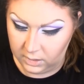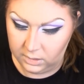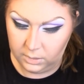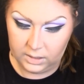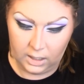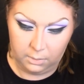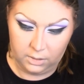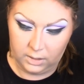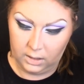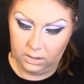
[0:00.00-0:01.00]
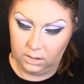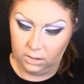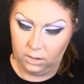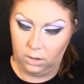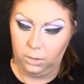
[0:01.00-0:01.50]
So these are the ones that I'm using.
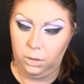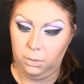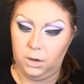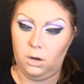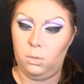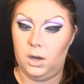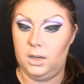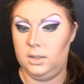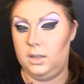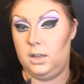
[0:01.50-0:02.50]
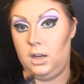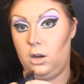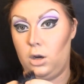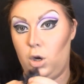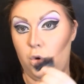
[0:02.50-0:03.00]
They're called 301s. They
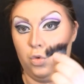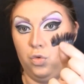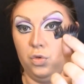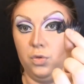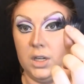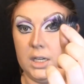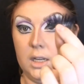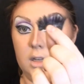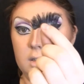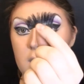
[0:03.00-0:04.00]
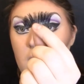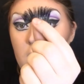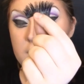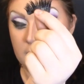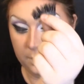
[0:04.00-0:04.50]
are ridiculous and
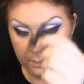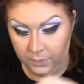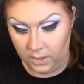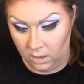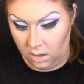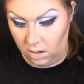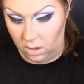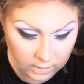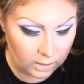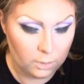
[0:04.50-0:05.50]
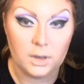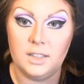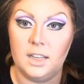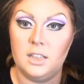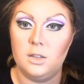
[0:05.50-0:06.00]
awesome. A lot of
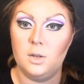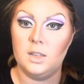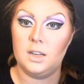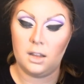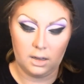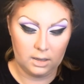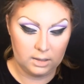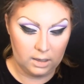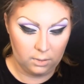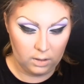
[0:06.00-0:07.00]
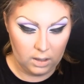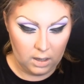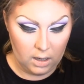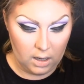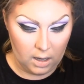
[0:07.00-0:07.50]
queens like to do this, and I think it's cute.
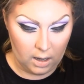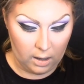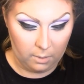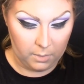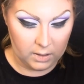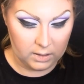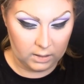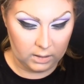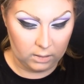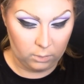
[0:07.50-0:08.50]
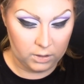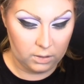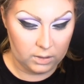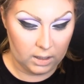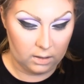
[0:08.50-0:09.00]
It's a little, once
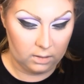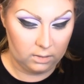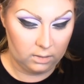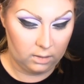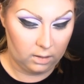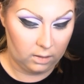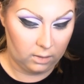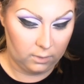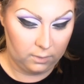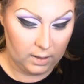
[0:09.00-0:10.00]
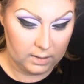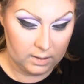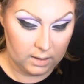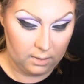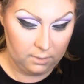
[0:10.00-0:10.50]
you're done all your face
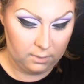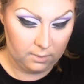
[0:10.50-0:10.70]
stuff,